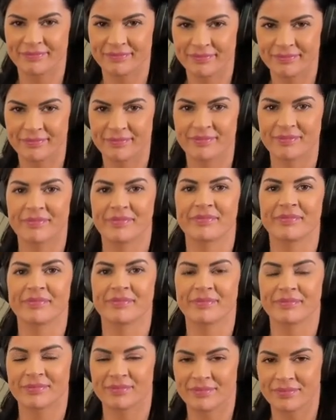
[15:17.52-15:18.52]

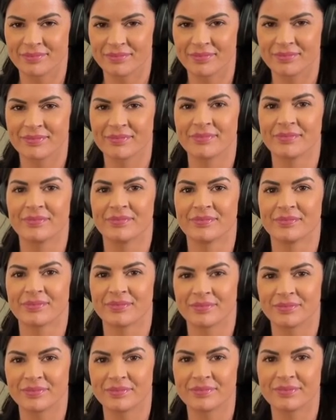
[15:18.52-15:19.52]

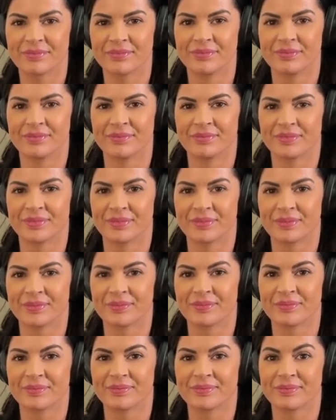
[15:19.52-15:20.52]

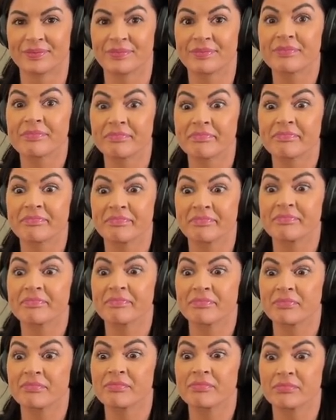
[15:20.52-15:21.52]

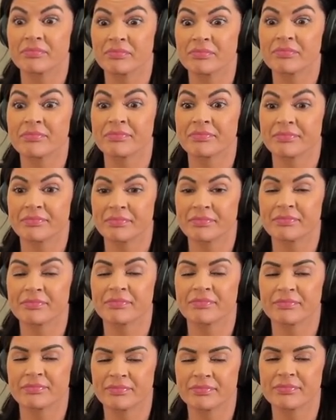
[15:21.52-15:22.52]

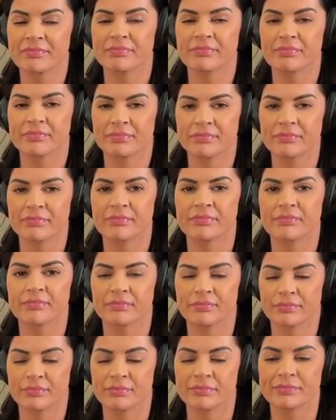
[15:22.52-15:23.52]

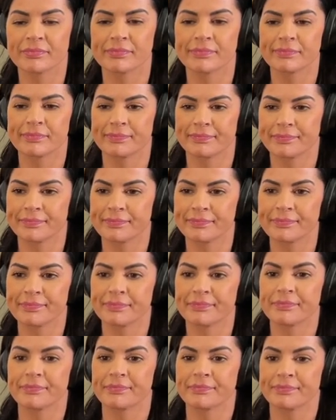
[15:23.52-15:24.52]

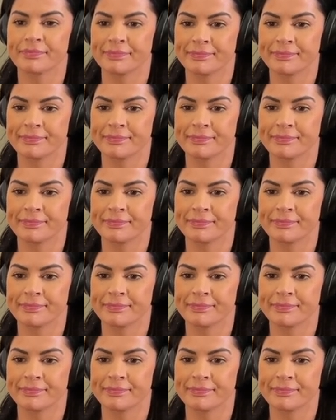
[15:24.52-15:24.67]
No words are spoken by the person on screen.